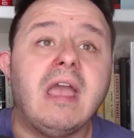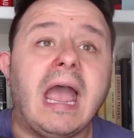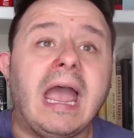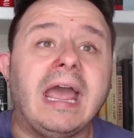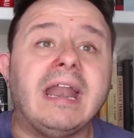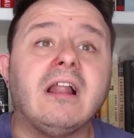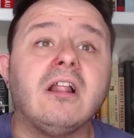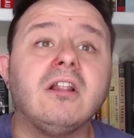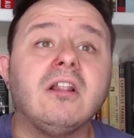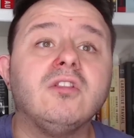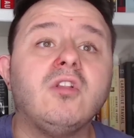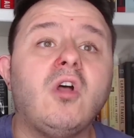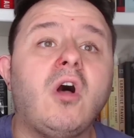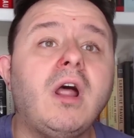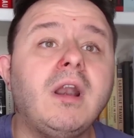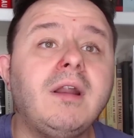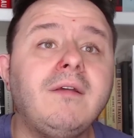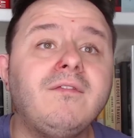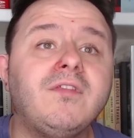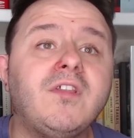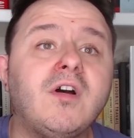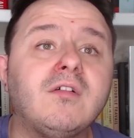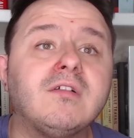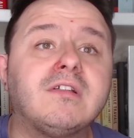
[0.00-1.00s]
And a lot
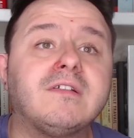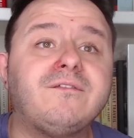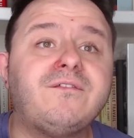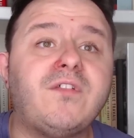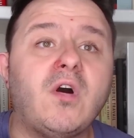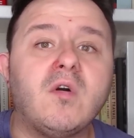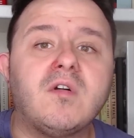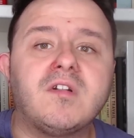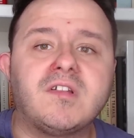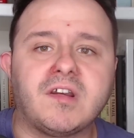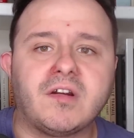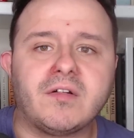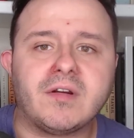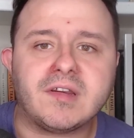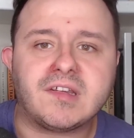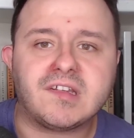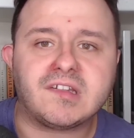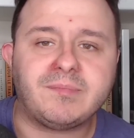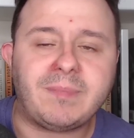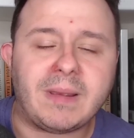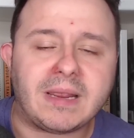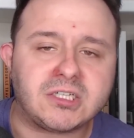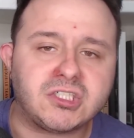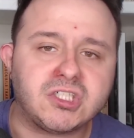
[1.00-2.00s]
of those folks are
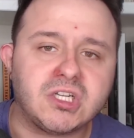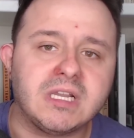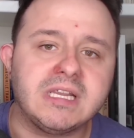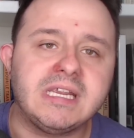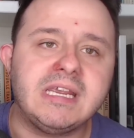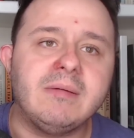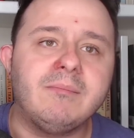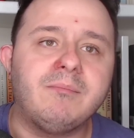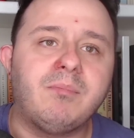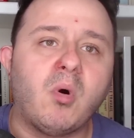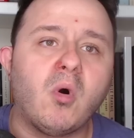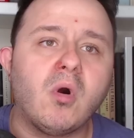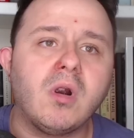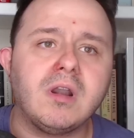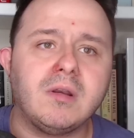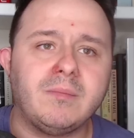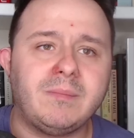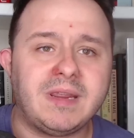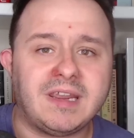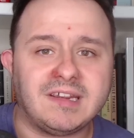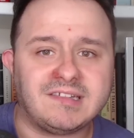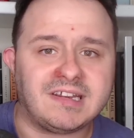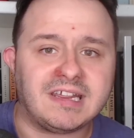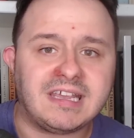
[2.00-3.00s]
especially important
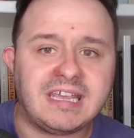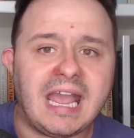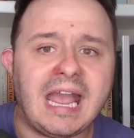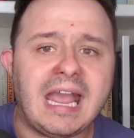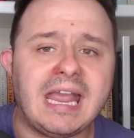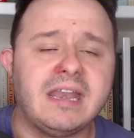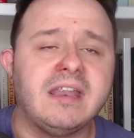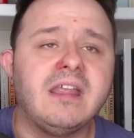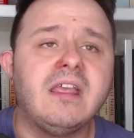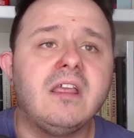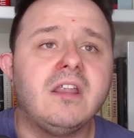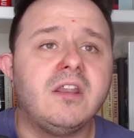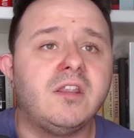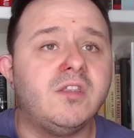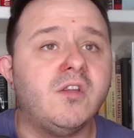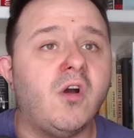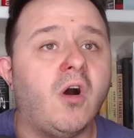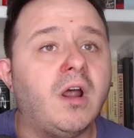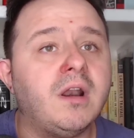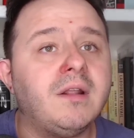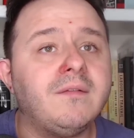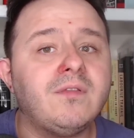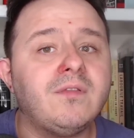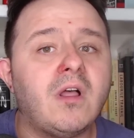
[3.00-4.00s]
because, again,
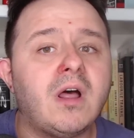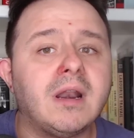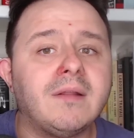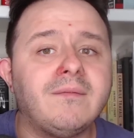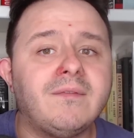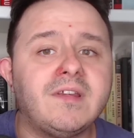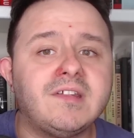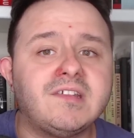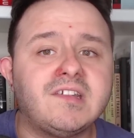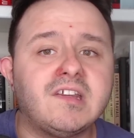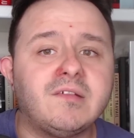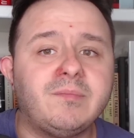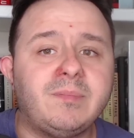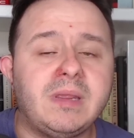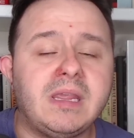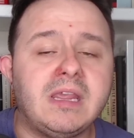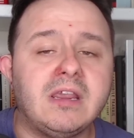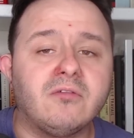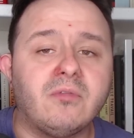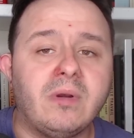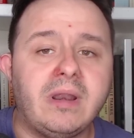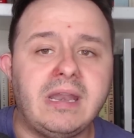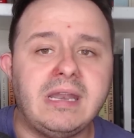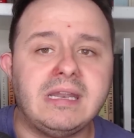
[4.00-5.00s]
not a lot of this is
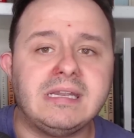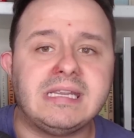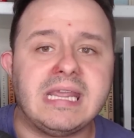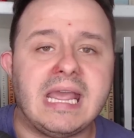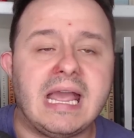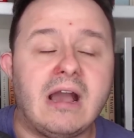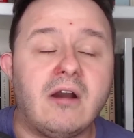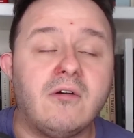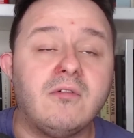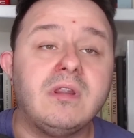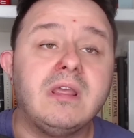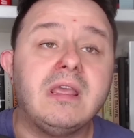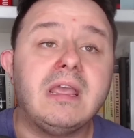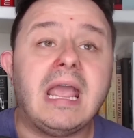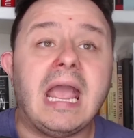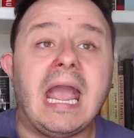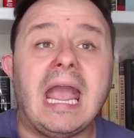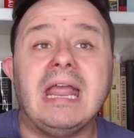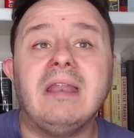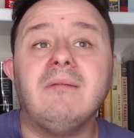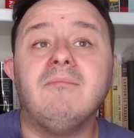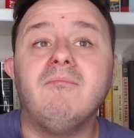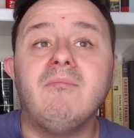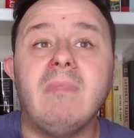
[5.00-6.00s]
being written down,
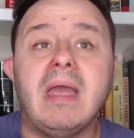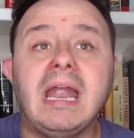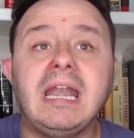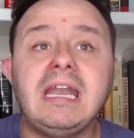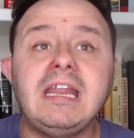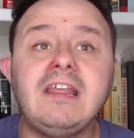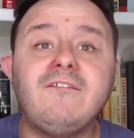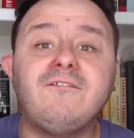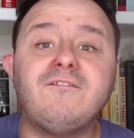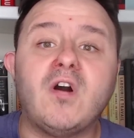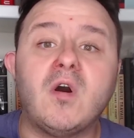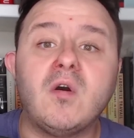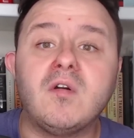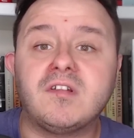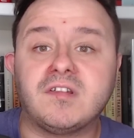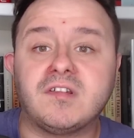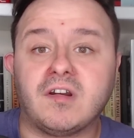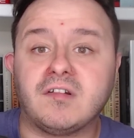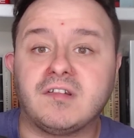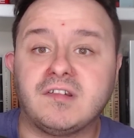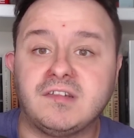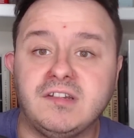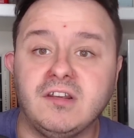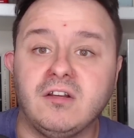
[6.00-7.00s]
and many folks
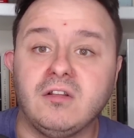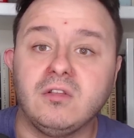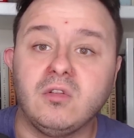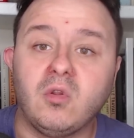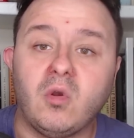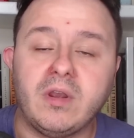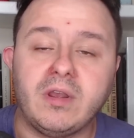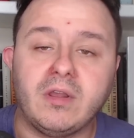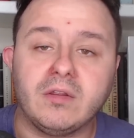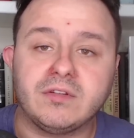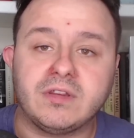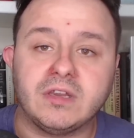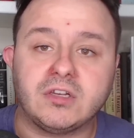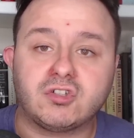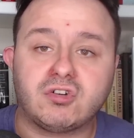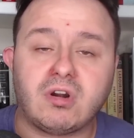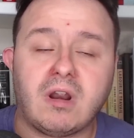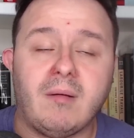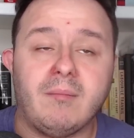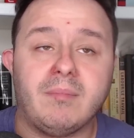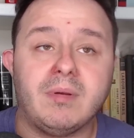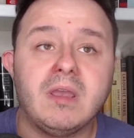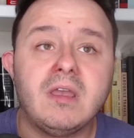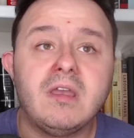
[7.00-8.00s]
are still loyal to
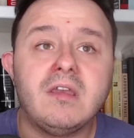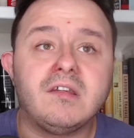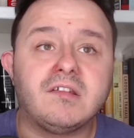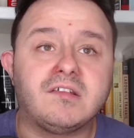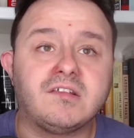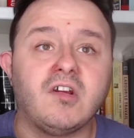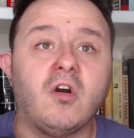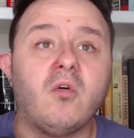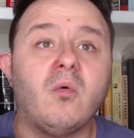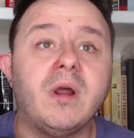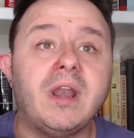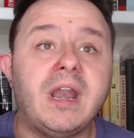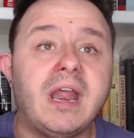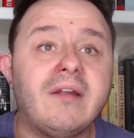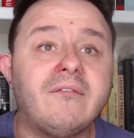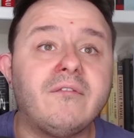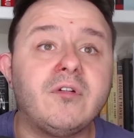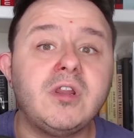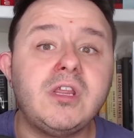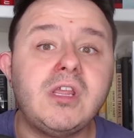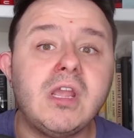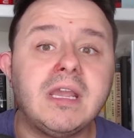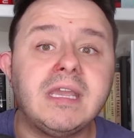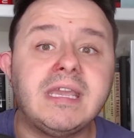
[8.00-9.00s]
Trump. So
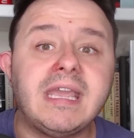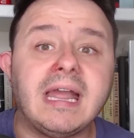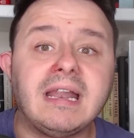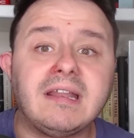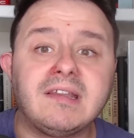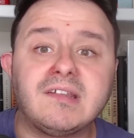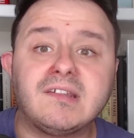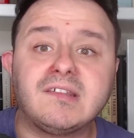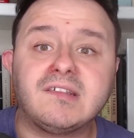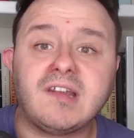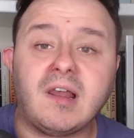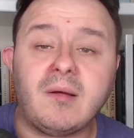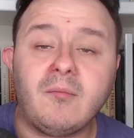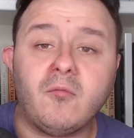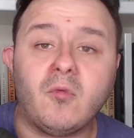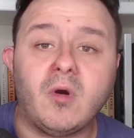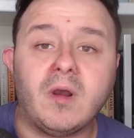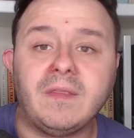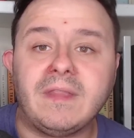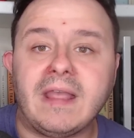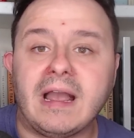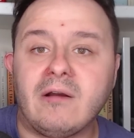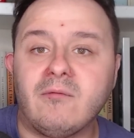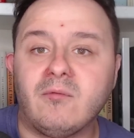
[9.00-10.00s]
whenever you get
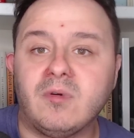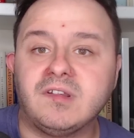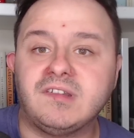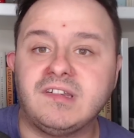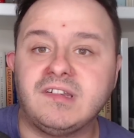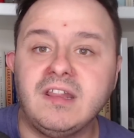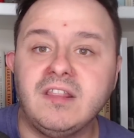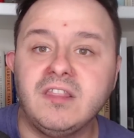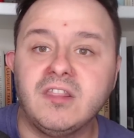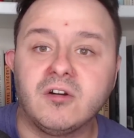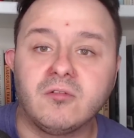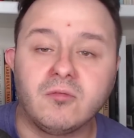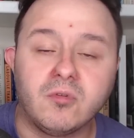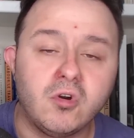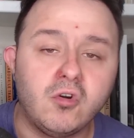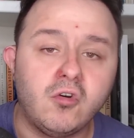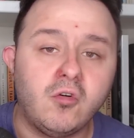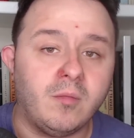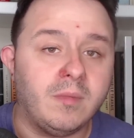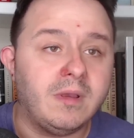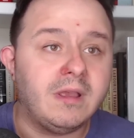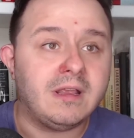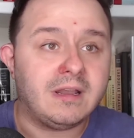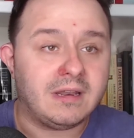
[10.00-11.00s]
someone that was in the
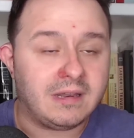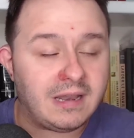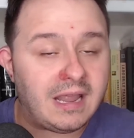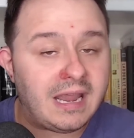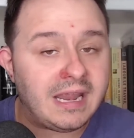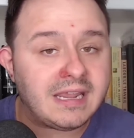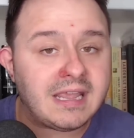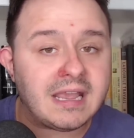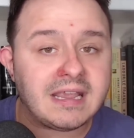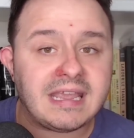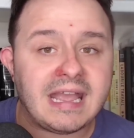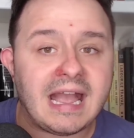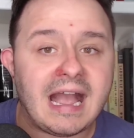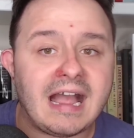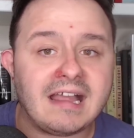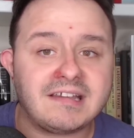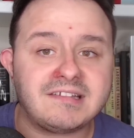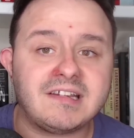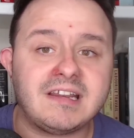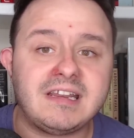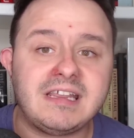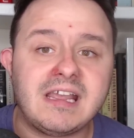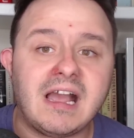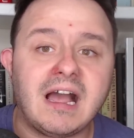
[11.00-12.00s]
room, like a
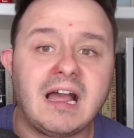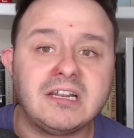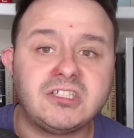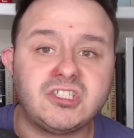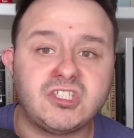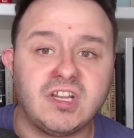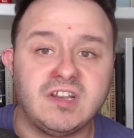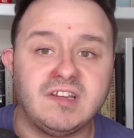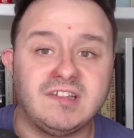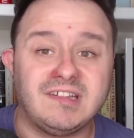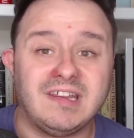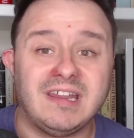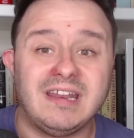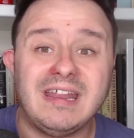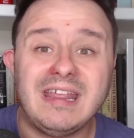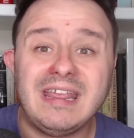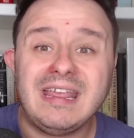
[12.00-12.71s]
Cassidy Hutchinson,